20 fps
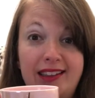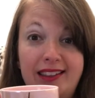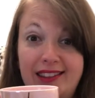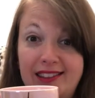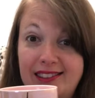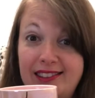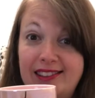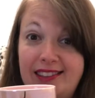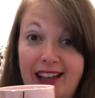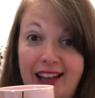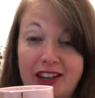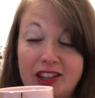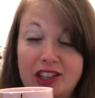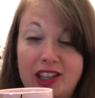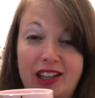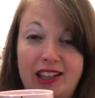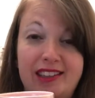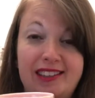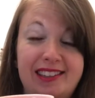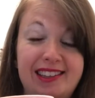This is
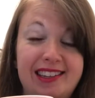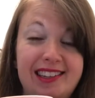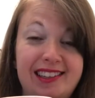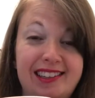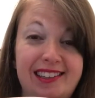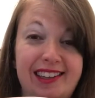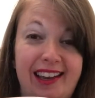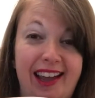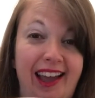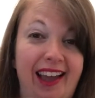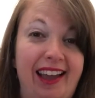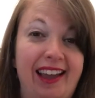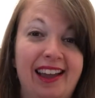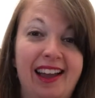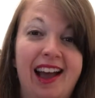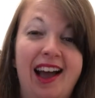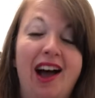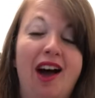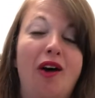actually tea today,